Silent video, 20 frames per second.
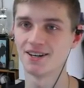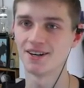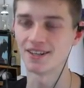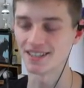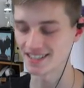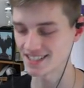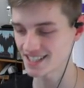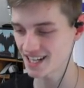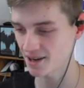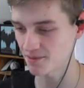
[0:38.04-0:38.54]

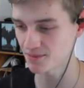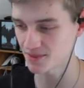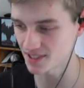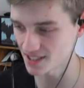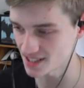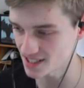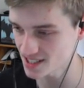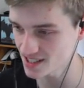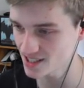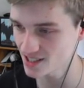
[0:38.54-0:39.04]
on
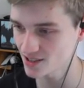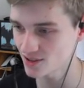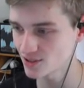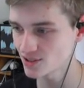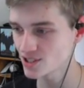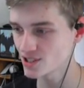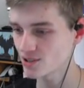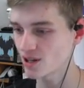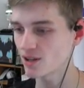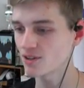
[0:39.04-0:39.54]
Champions.
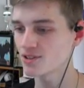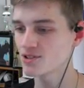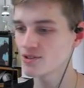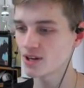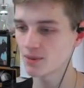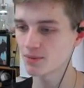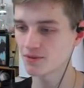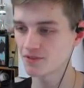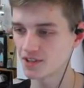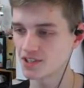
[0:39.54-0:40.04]
So I'll
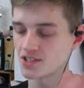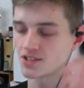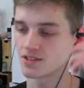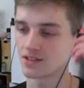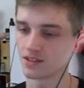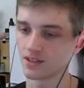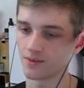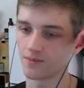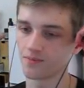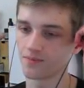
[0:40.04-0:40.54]
try
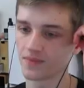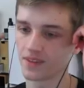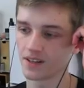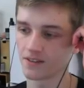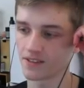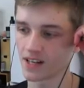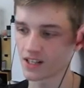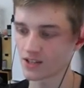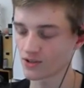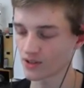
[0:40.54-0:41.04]
Professional, if
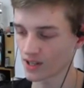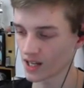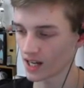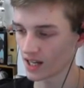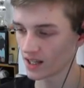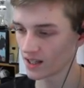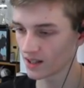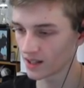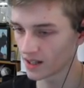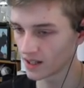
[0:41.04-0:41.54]
that's
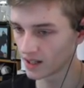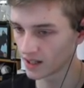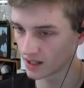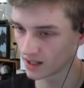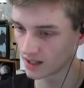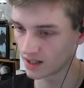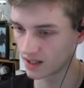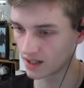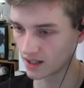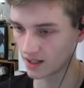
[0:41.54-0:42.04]
okay.
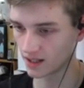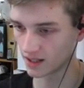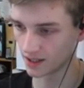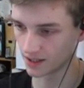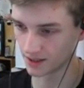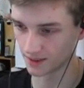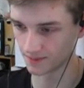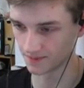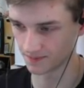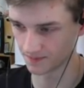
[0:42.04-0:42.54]

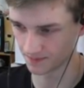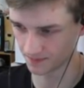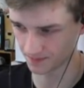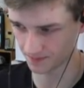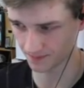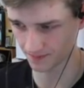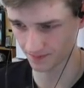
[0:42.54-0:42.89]
Um,